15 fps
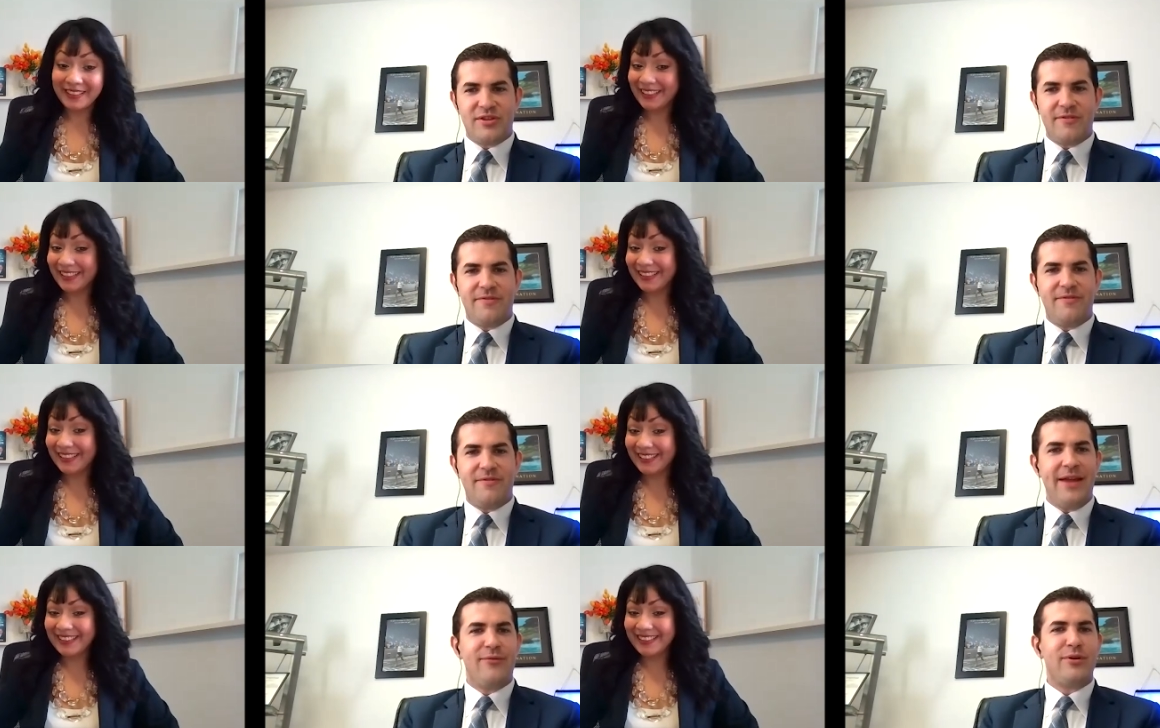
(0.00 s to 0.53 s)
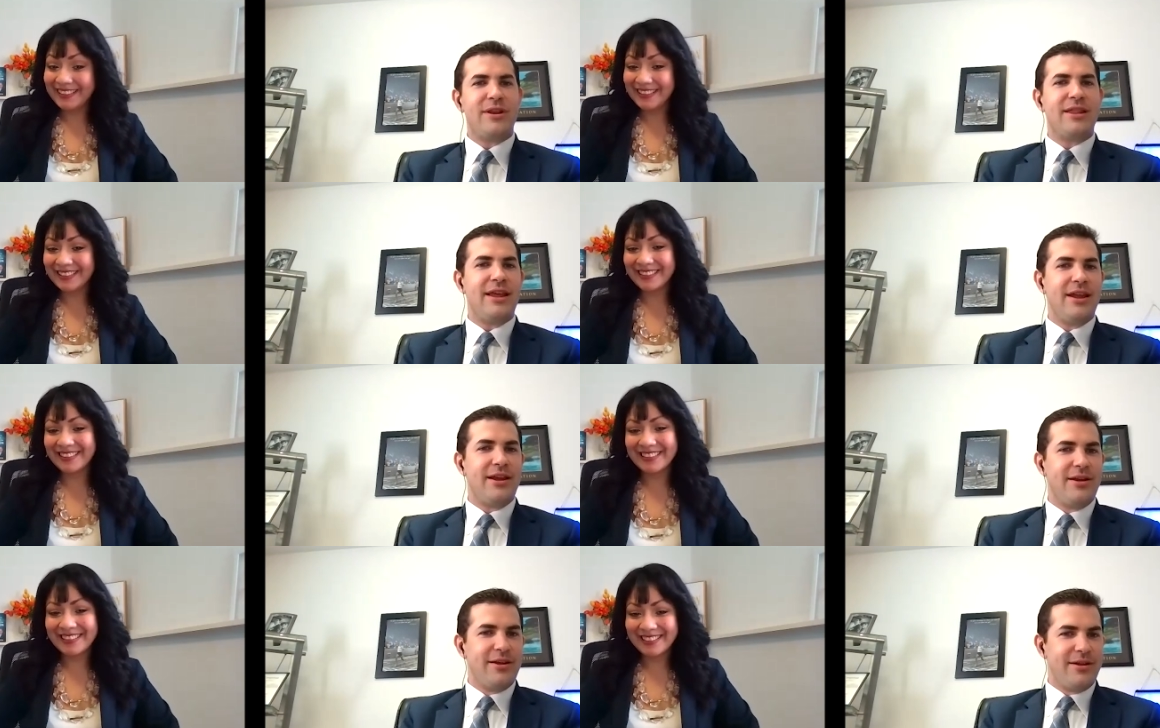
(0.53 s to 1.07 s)
Speaker 1: the favorite
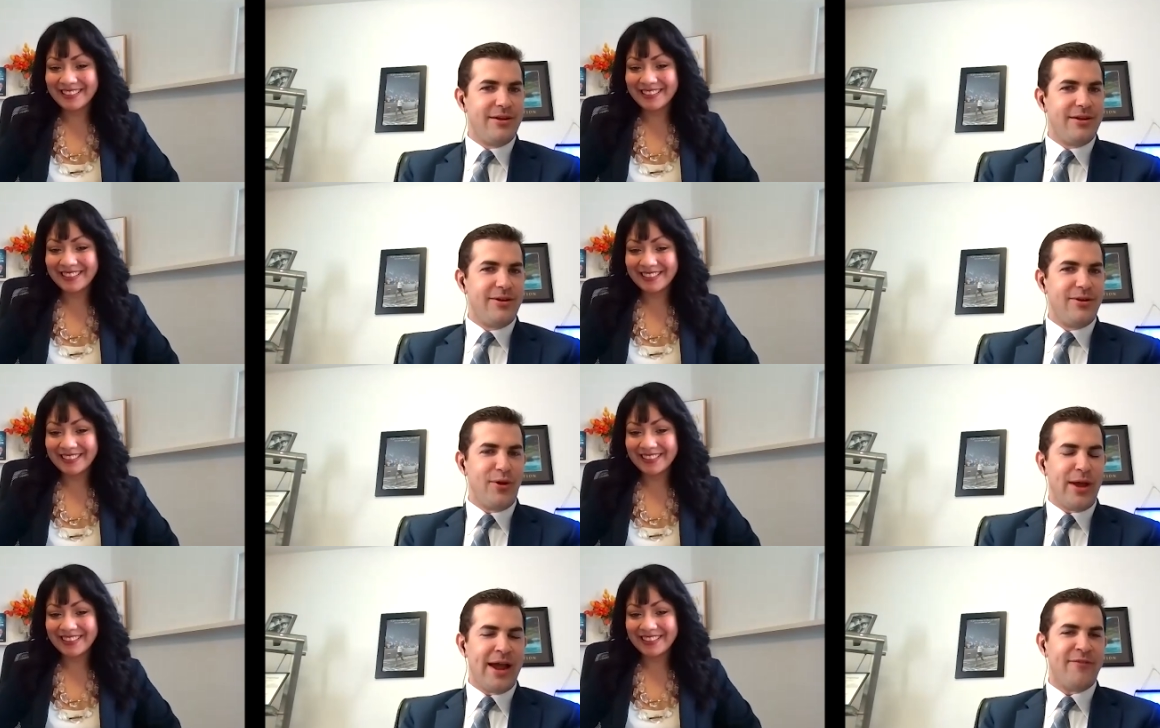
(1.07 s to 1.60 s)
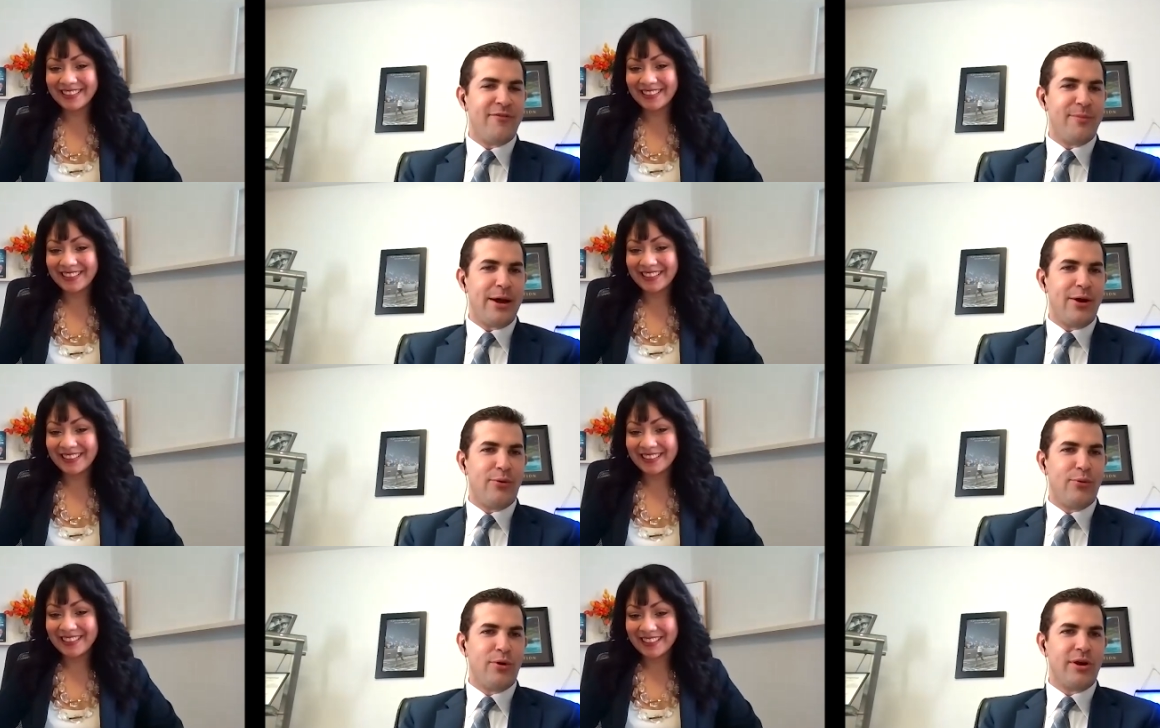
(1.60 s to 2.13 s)
thing you have
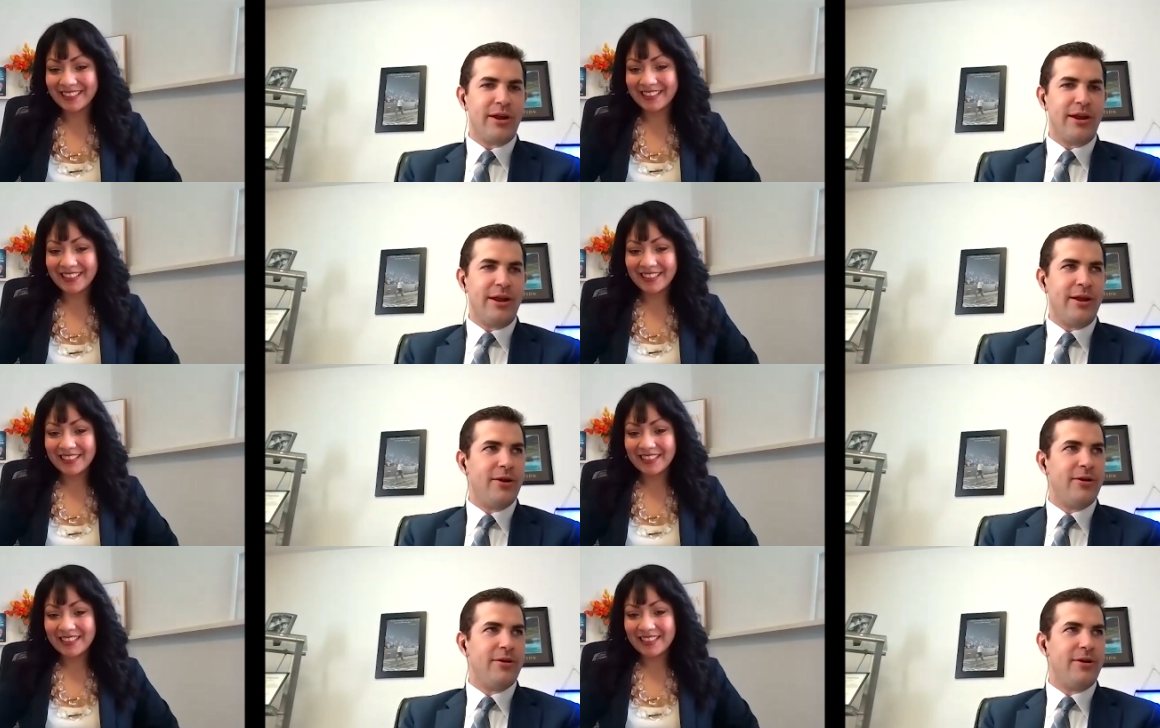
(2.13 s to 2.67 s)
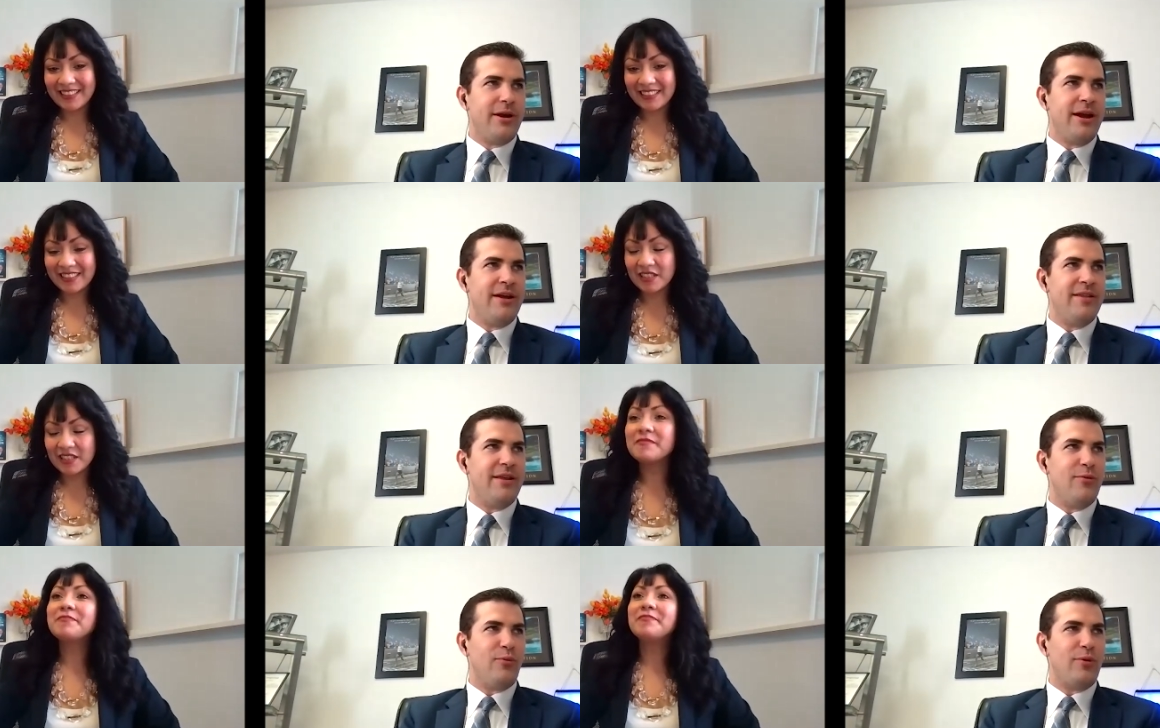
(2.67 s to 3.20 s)
about working here?
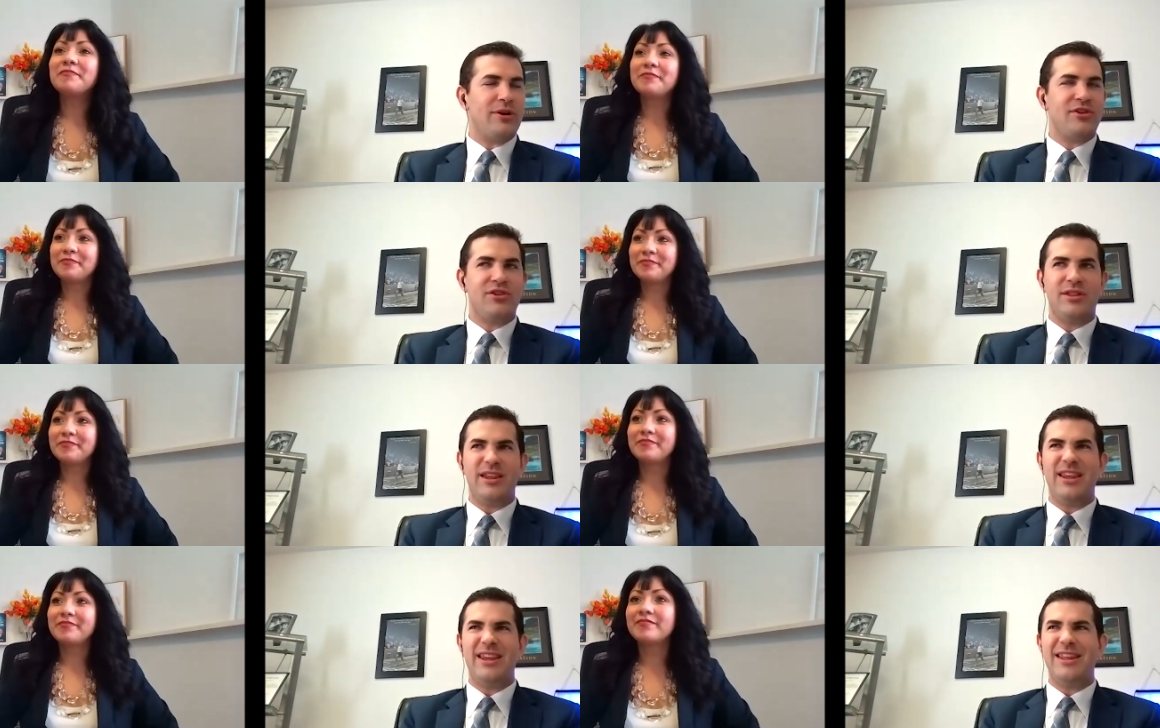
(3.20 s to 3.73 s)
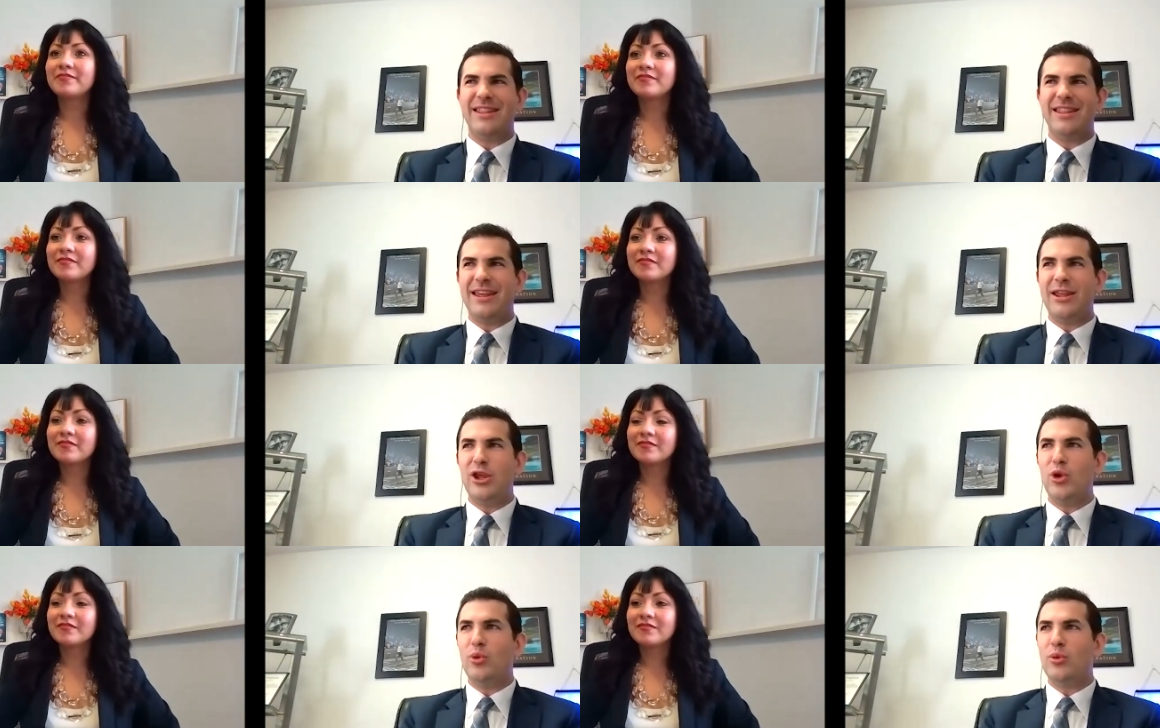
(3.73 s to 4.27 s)
And then what's the
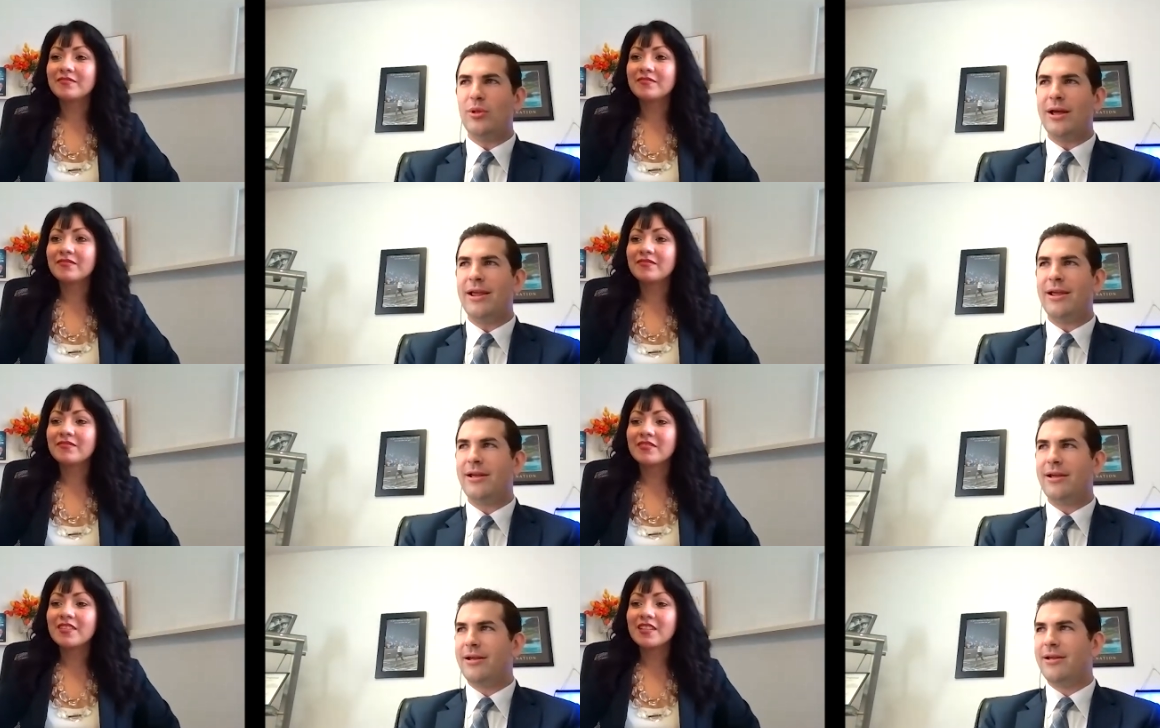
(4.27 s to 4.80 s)
thing you like